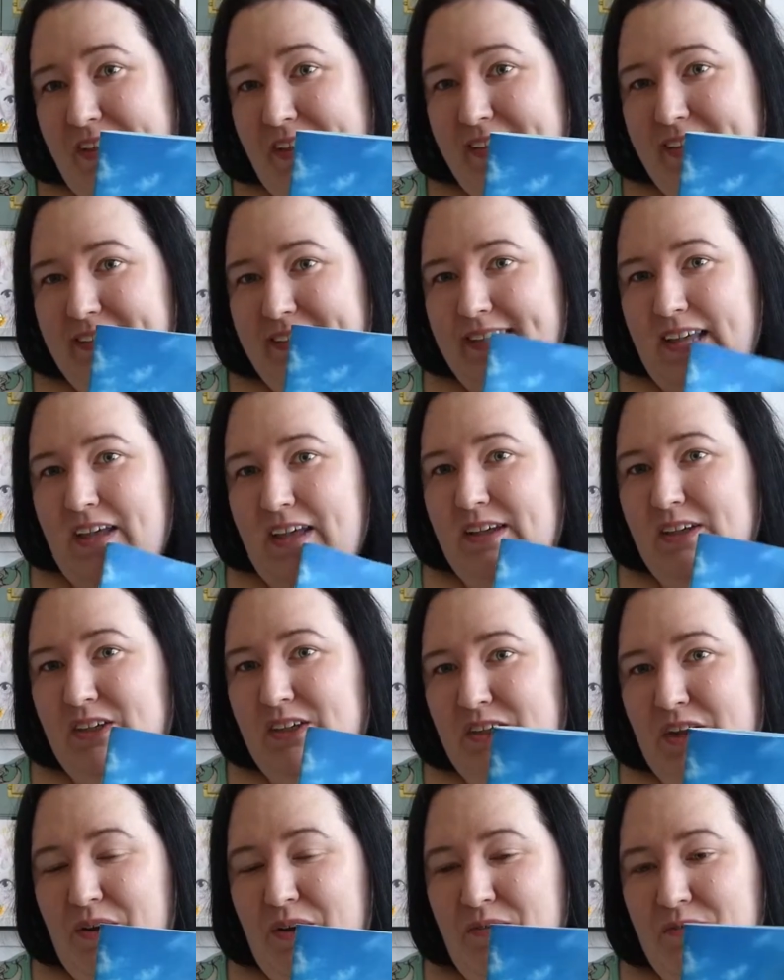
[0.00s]
this
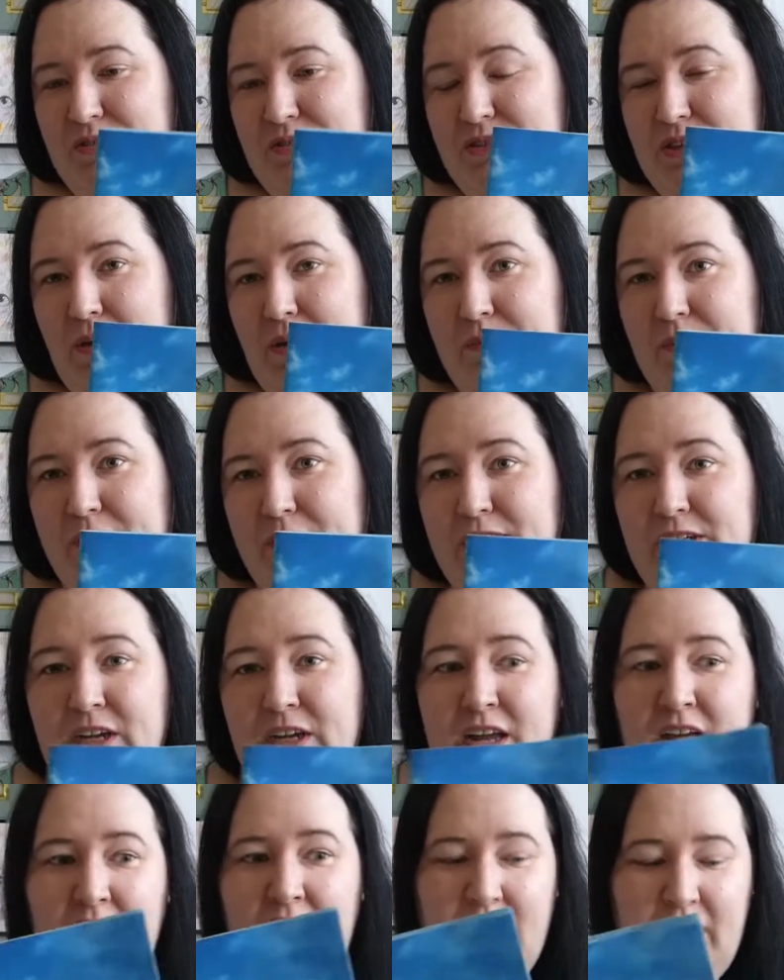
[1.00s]
show so
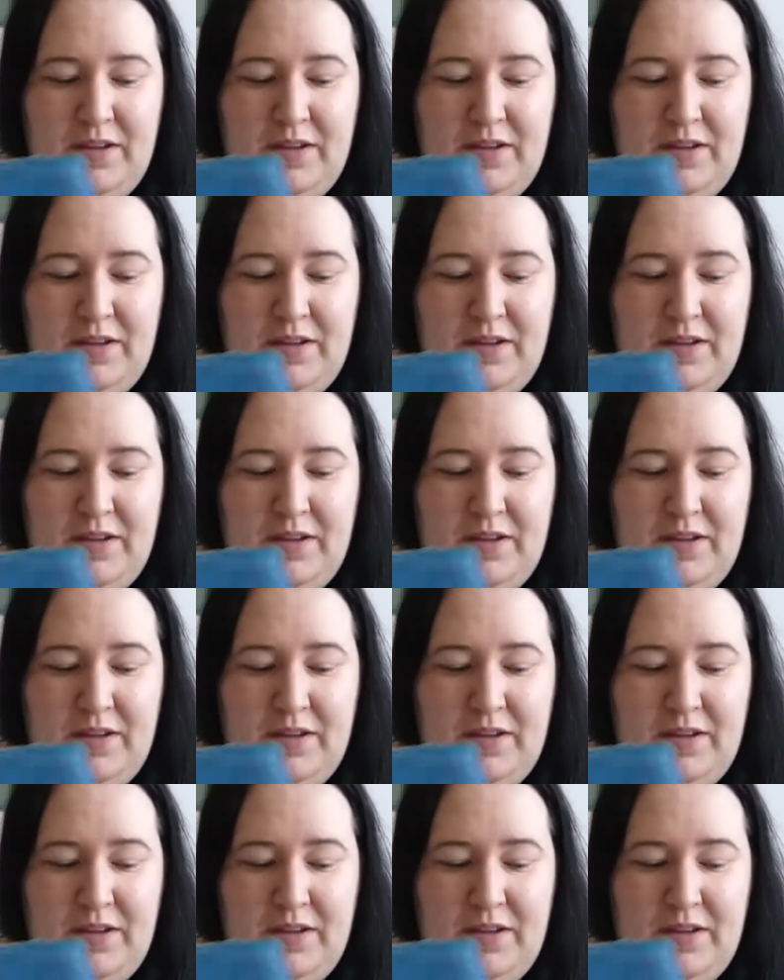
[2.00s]
much.